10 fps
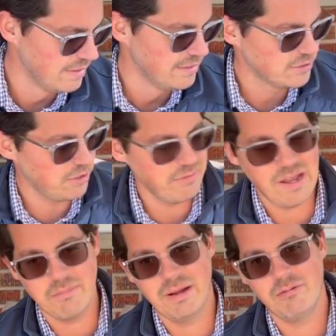So I've
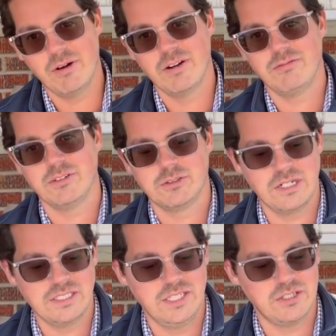got my wonderful
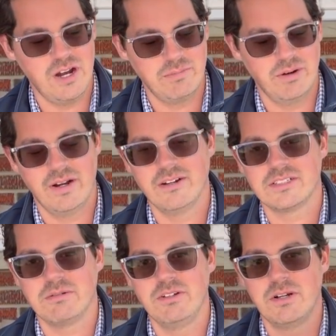trusty chalkboard here.
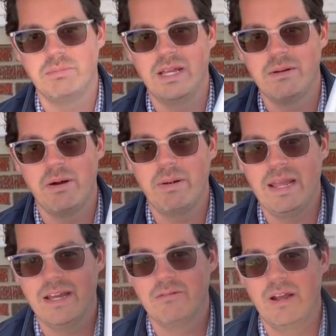Some of you complain about my
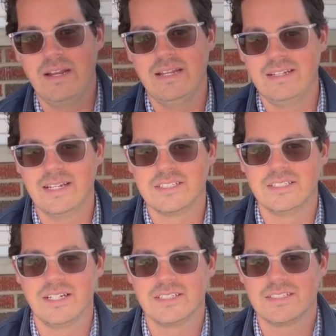handwriting, and yes, it
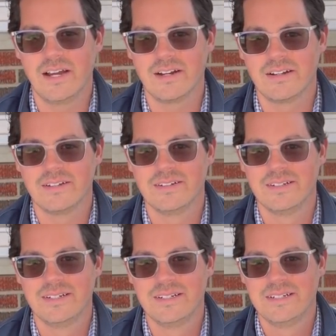does suck,
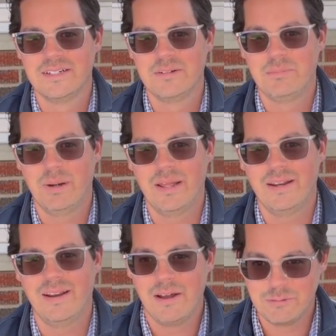but
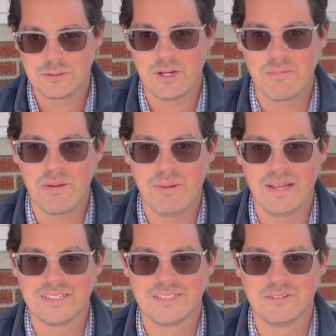I will try my
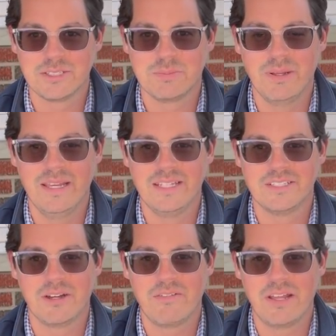best to explain.
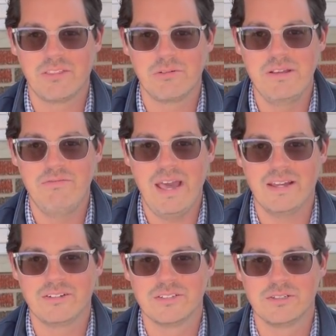So I've got three
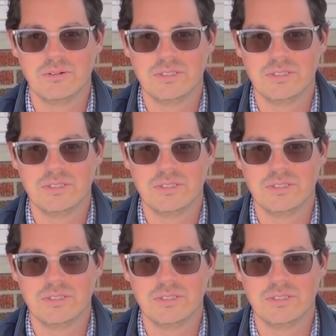factors that we'll